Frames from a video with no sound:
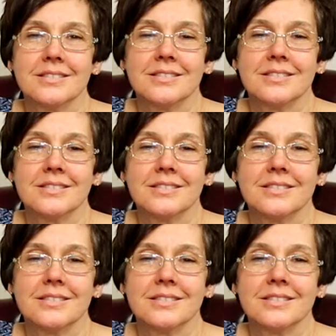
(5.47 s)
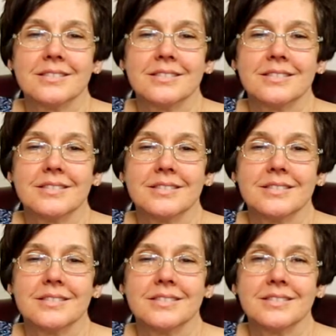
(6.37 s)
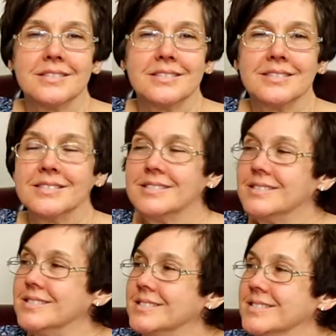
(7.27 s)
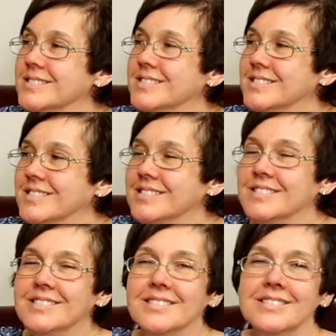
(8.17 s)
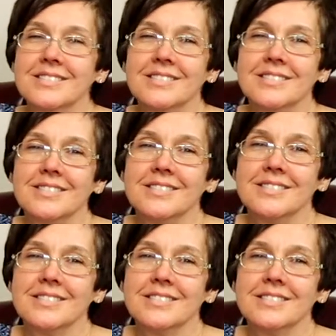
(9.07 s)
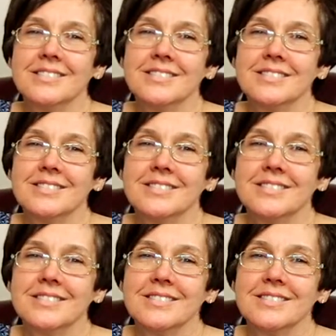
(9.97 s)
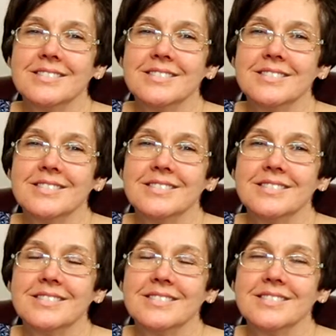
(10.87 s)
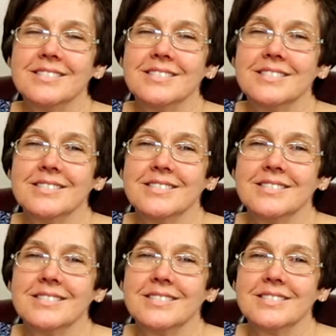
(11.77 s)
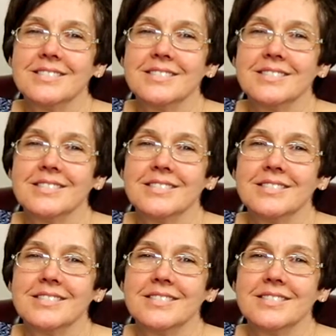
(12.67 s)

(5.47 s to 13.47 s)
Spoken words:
[no speech]